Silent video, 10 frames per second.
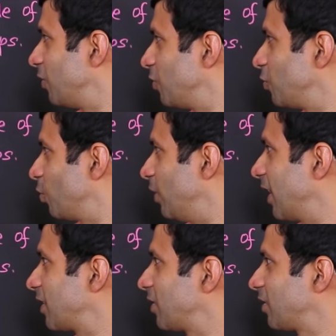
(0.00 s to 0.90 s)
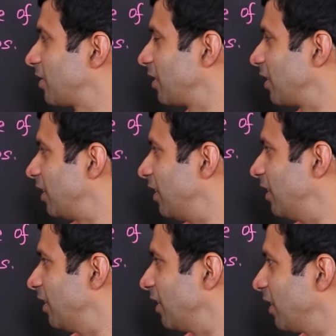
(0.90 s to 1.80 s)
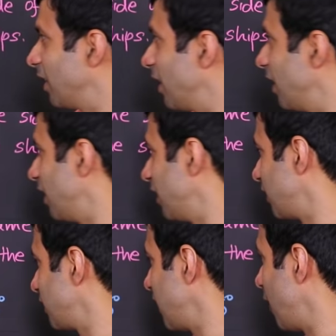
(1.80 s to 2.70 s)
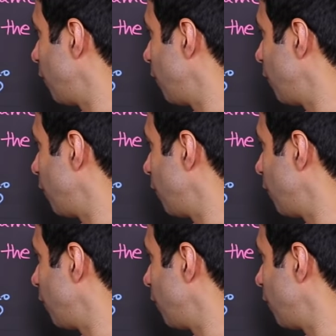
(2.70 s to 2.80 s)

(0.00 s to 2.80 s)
So that's uh, tan